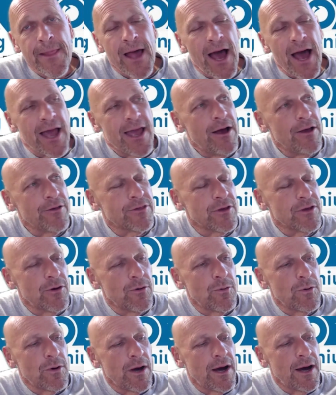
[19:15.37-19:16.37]
I
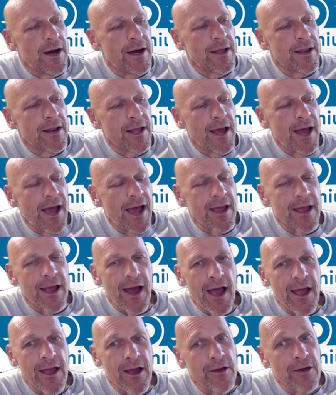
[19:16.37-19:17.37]
also
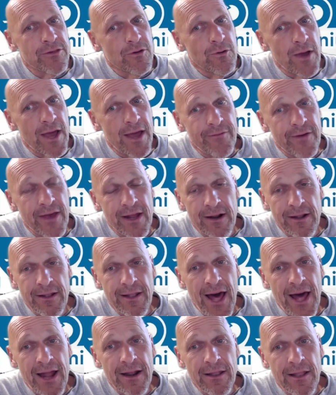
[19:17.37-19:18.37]
have had a
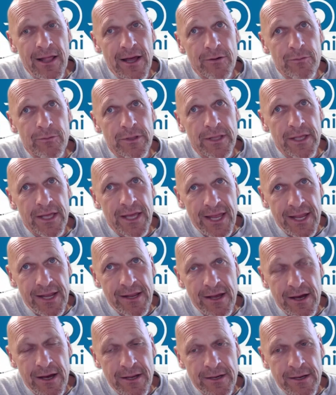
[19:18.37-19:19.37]
lot of luck with a heat
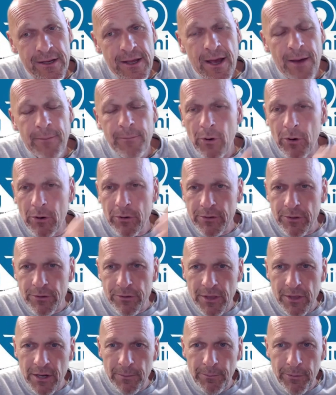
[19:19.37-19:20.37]
gun, pulling
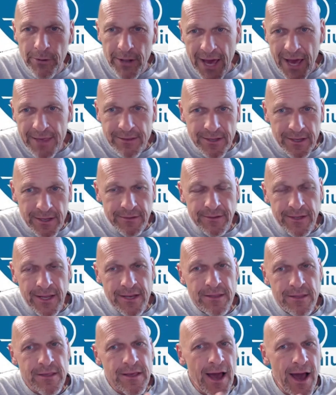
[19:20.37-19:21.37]
those little plastic
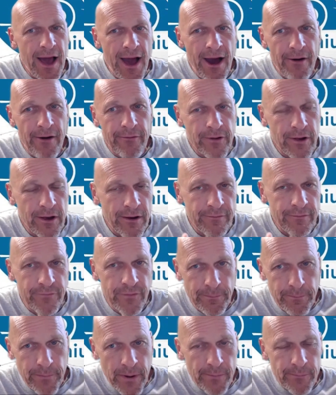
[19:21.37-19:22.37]
dents out of
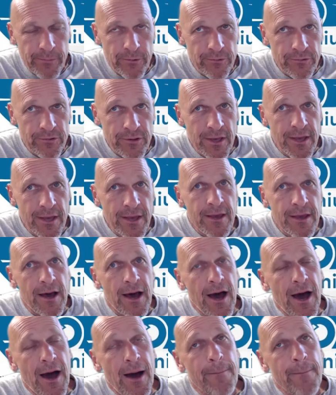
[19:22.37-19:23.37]
the bumpers.
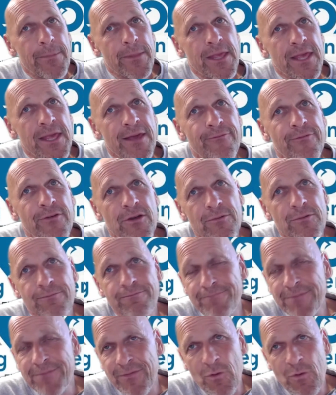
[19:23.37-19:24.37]
If you
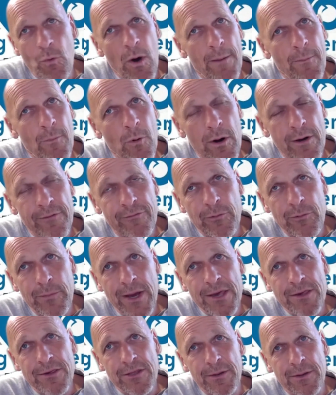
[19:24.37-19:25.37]
want more
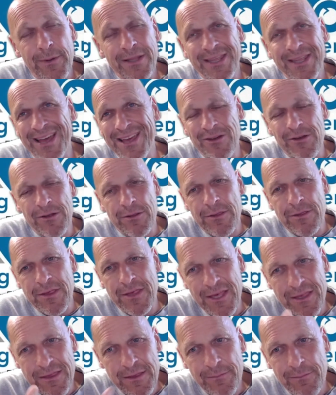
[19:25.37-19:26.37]
information about that, you can
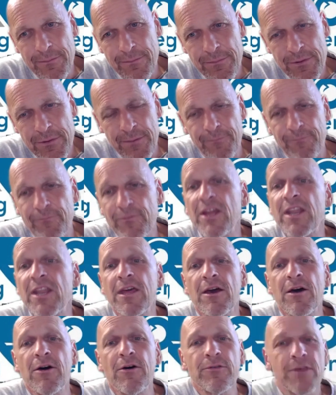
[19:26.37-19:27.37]
see some
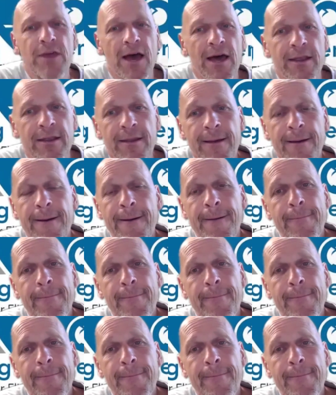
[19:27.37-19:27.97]
videos on